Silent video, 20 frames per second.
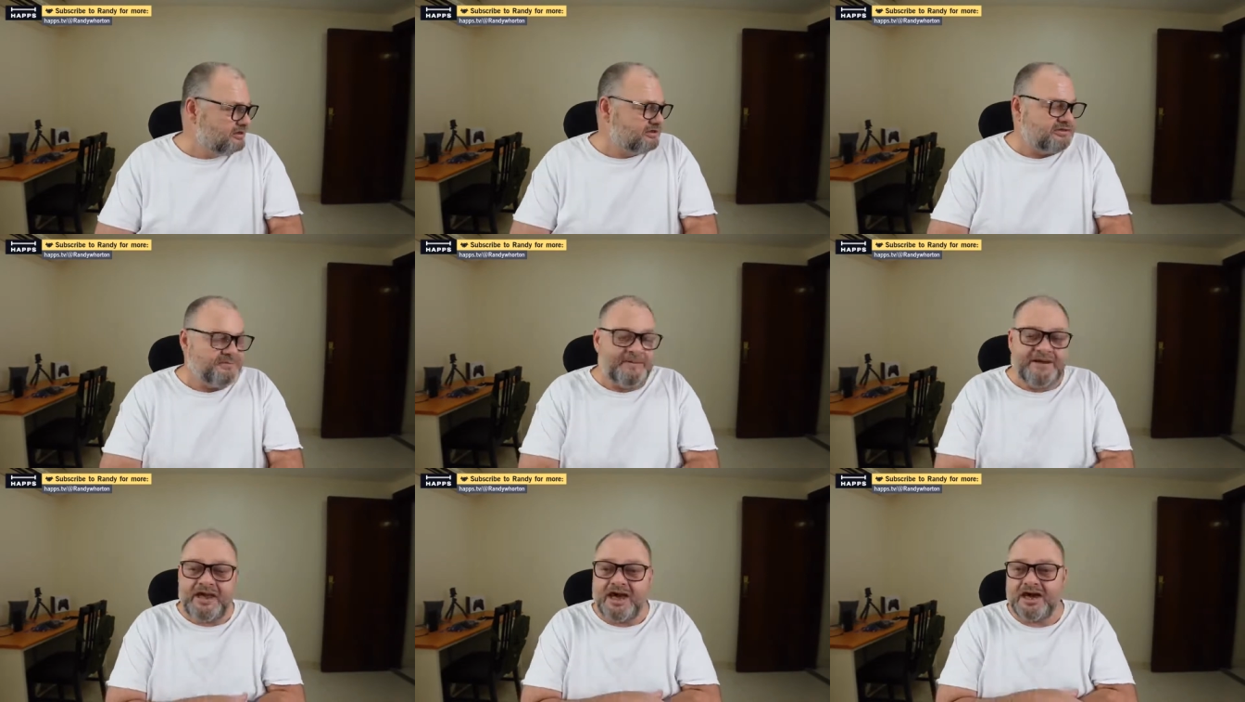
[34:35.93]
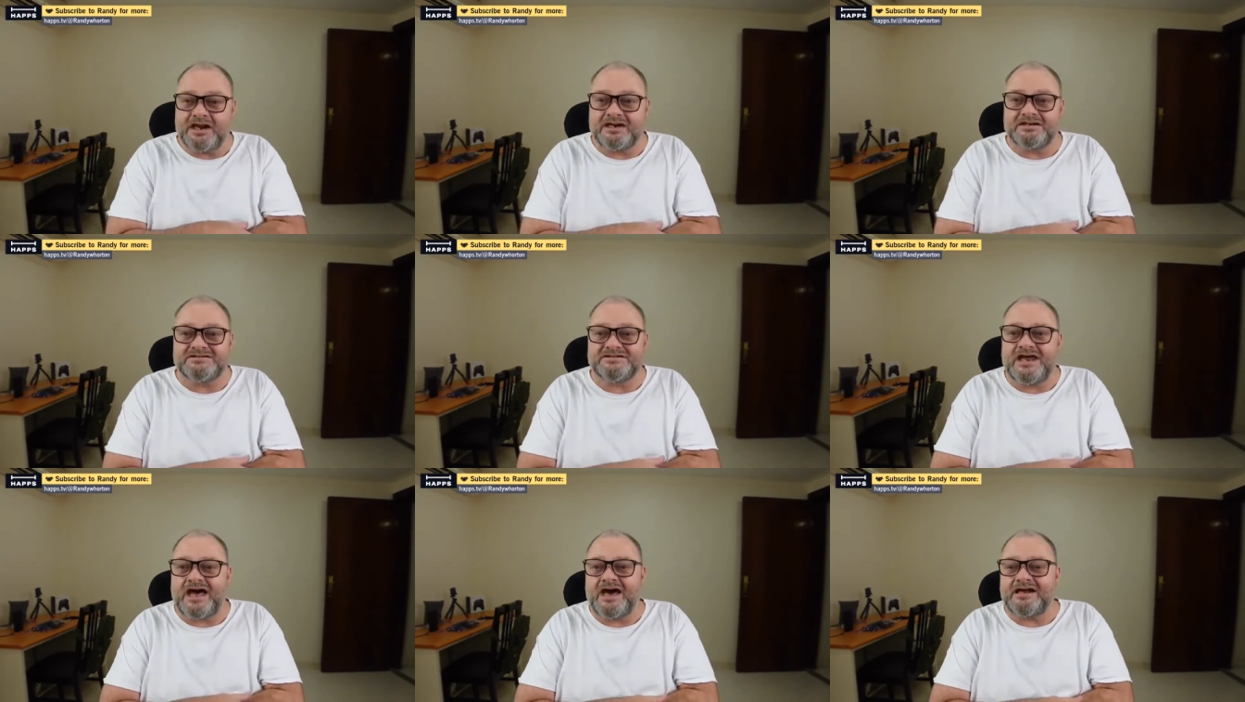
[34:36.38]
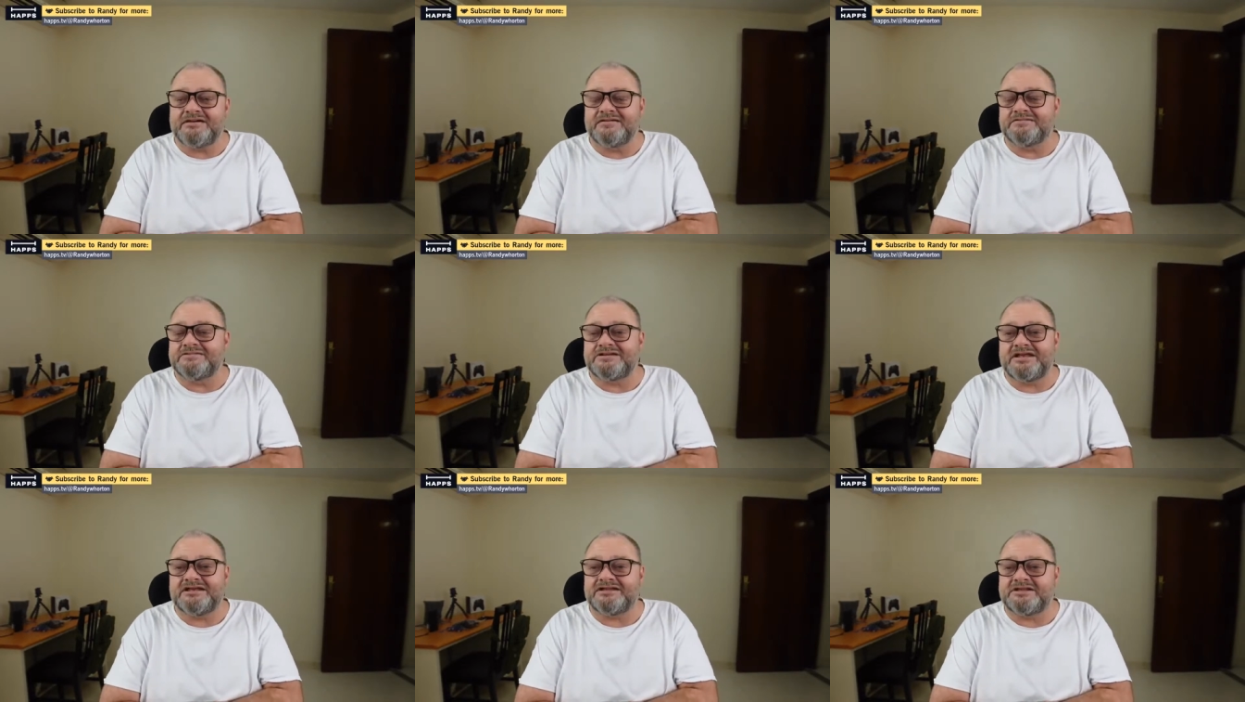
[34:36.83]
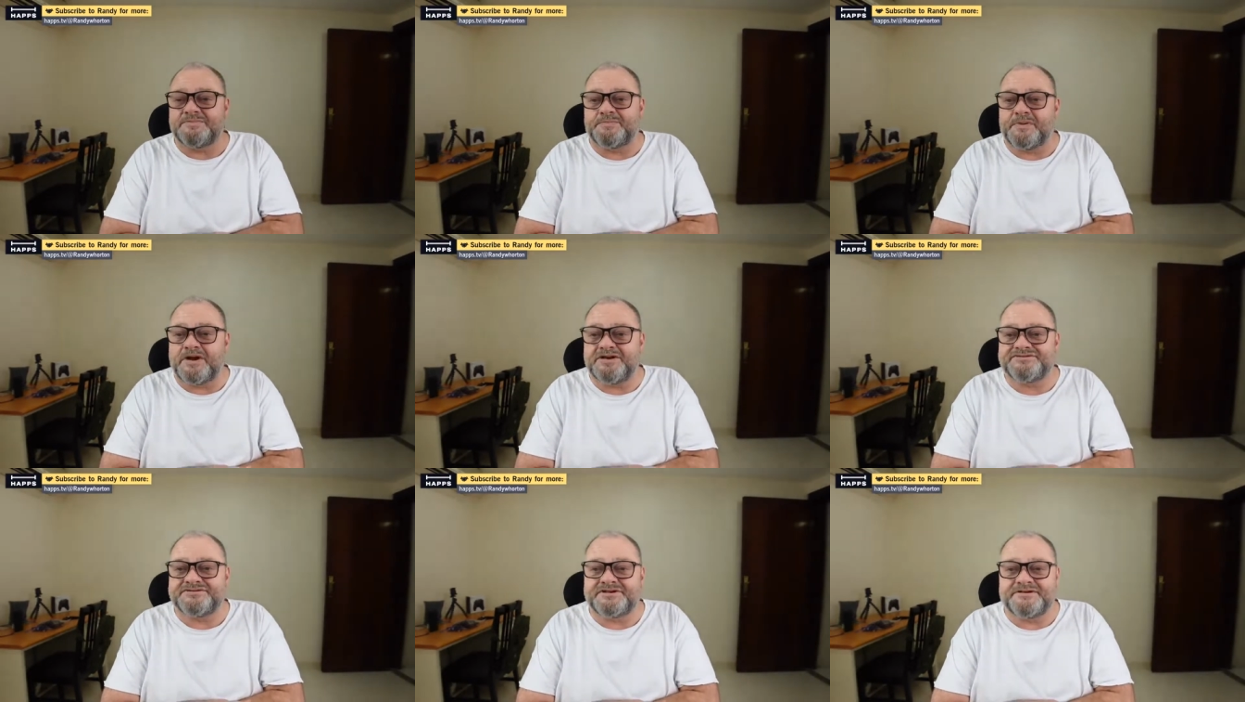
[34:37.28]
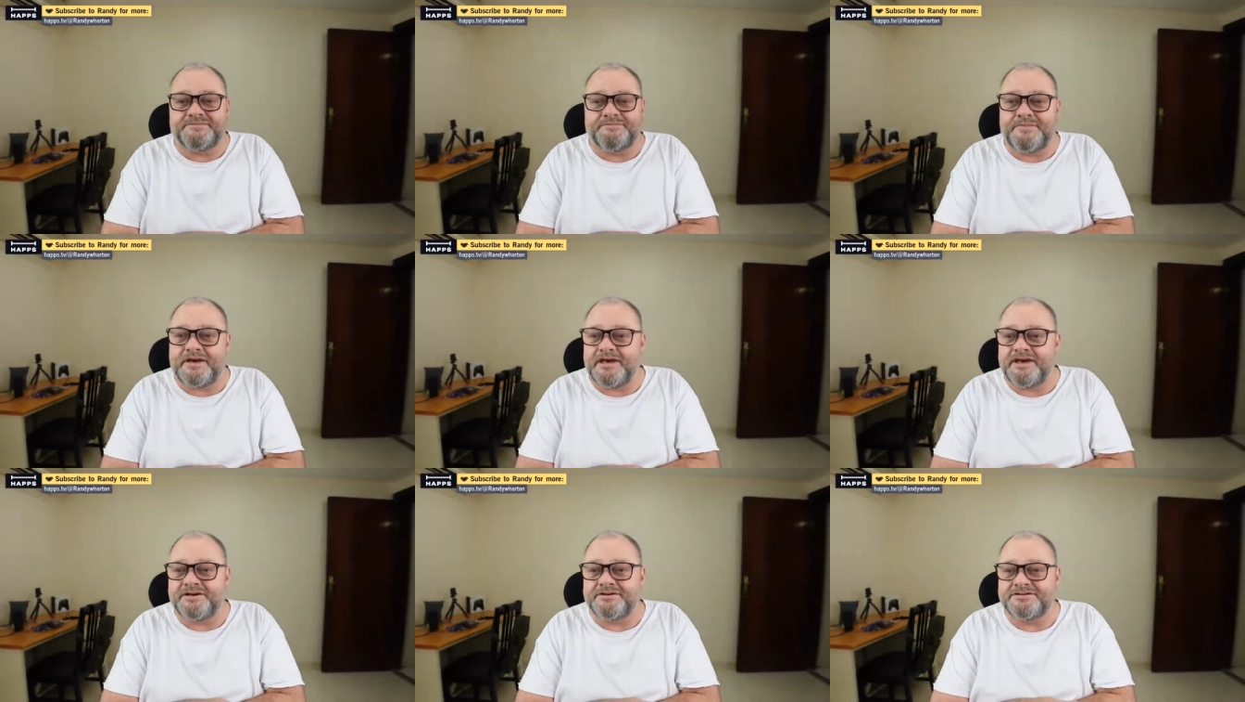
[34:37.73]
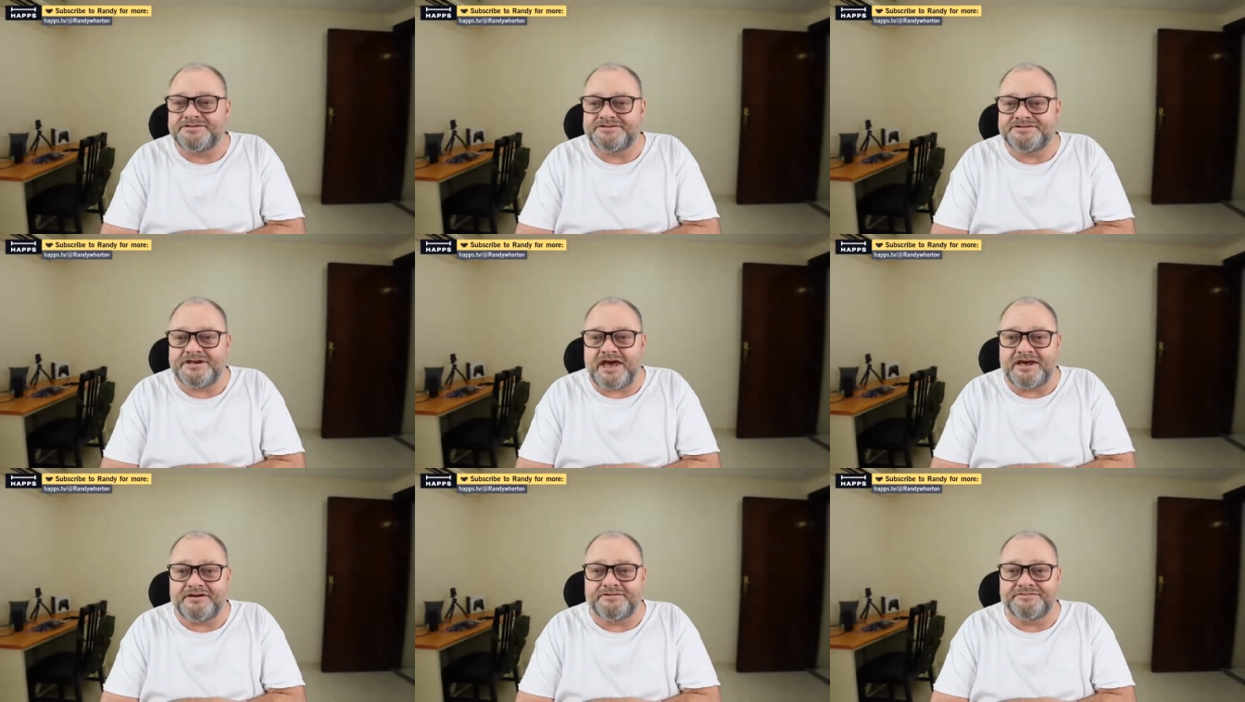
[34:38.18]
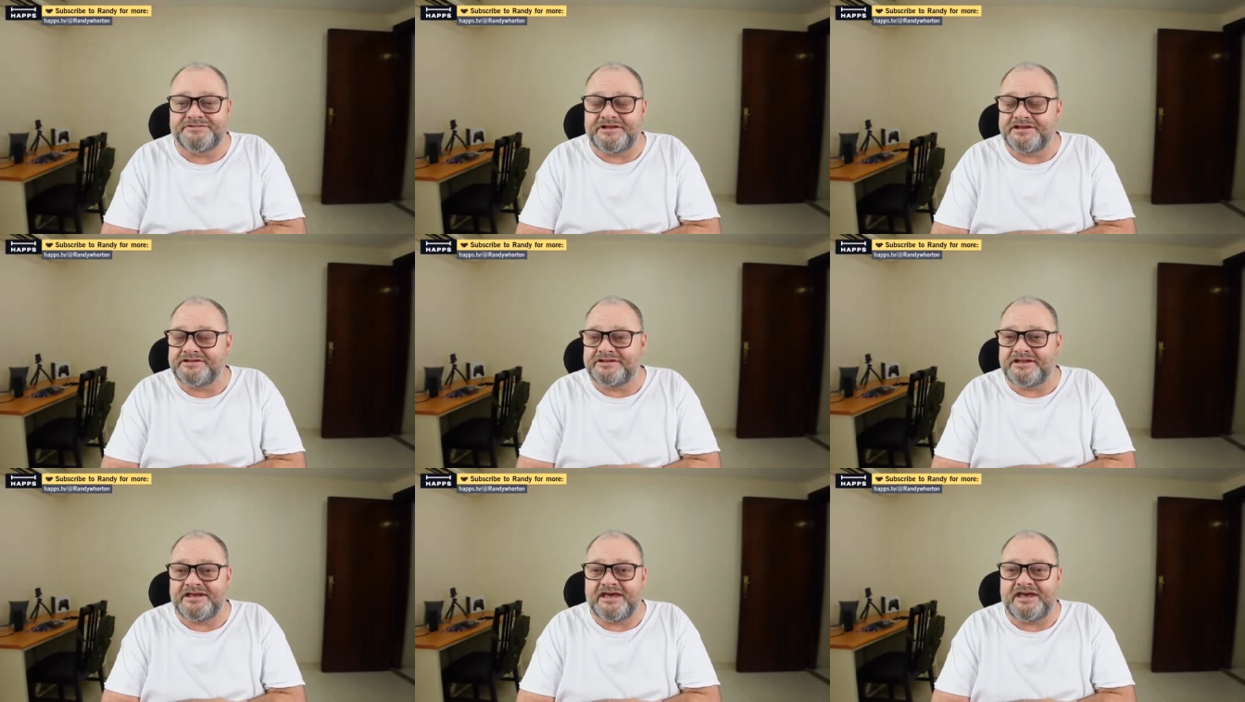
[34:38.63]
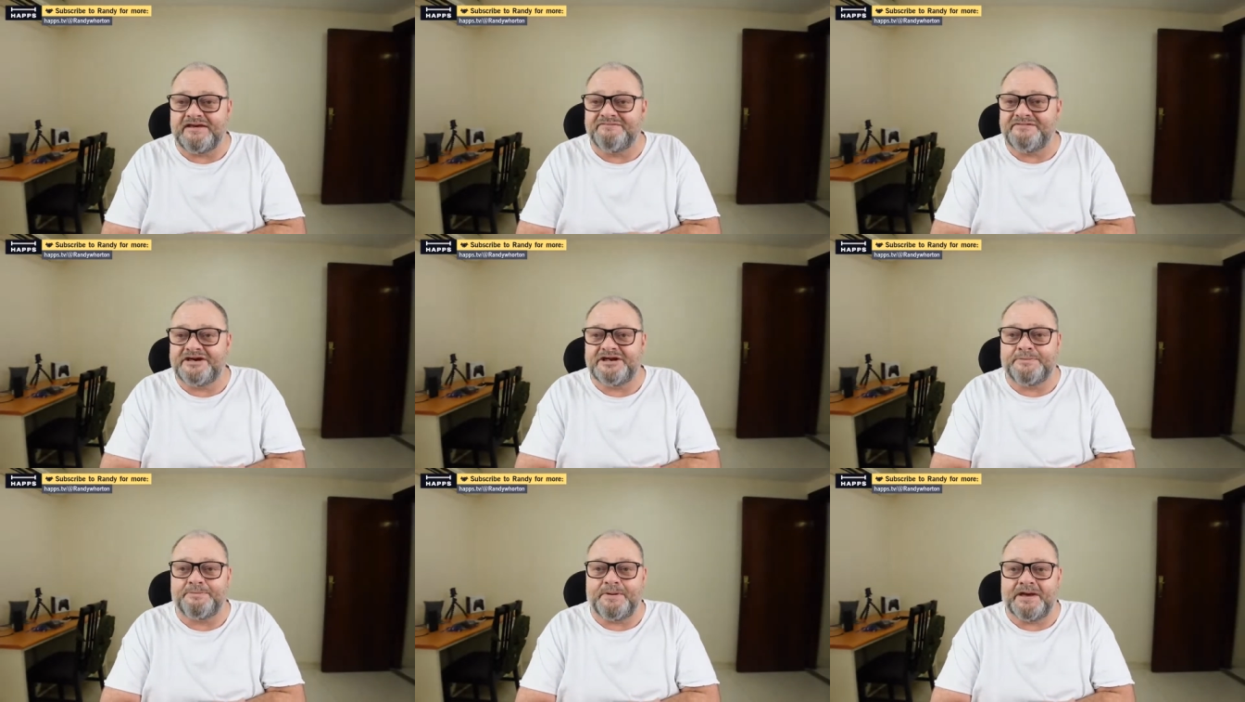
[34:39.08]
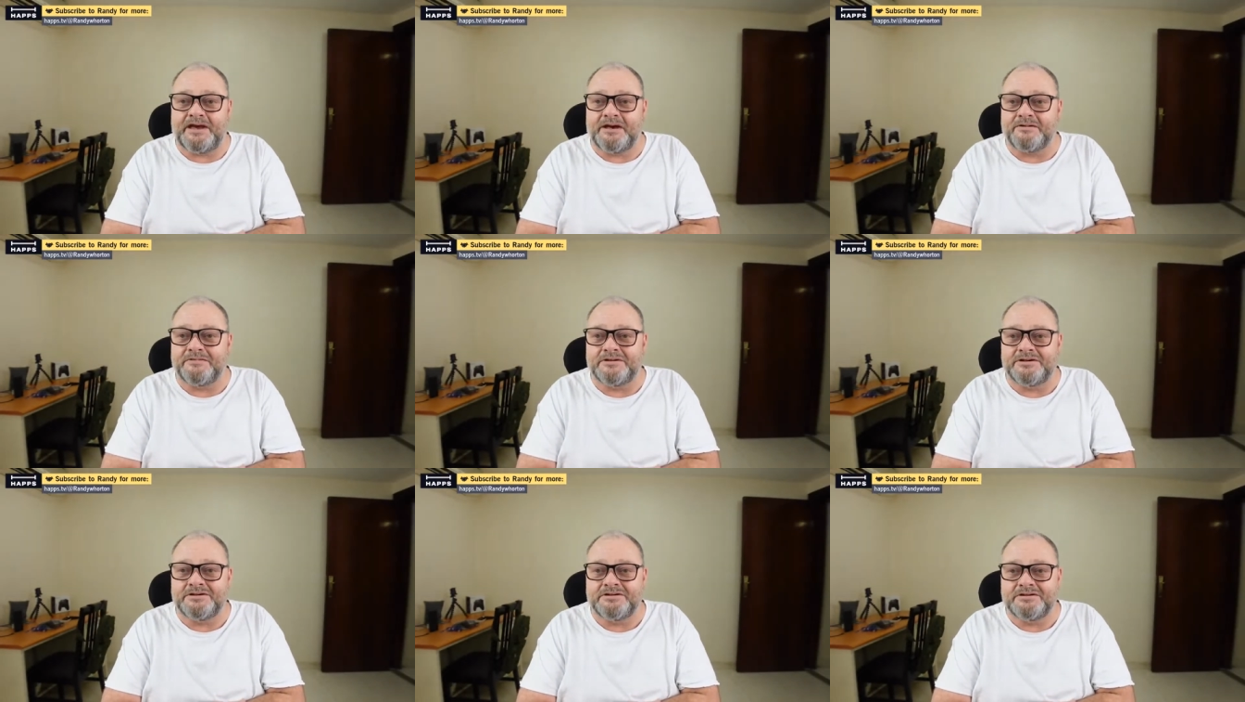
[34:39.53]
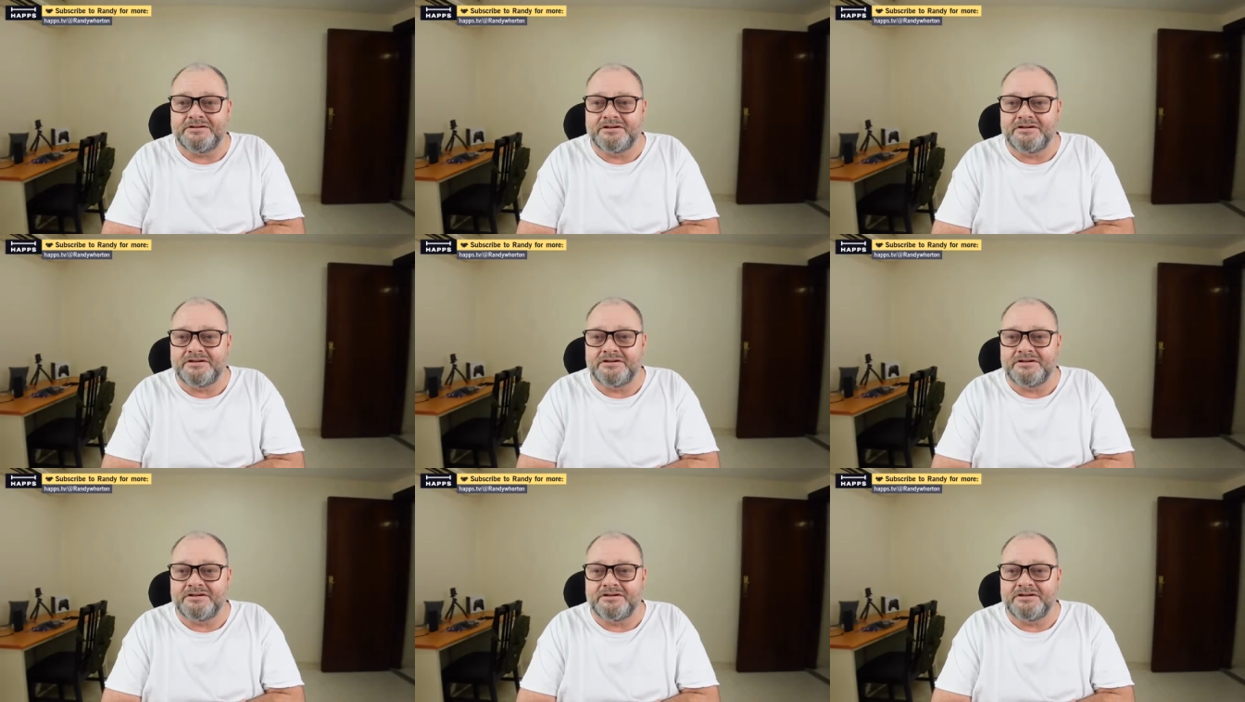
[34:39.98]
To be honest, I don't think the president matters. I don't think they have any power.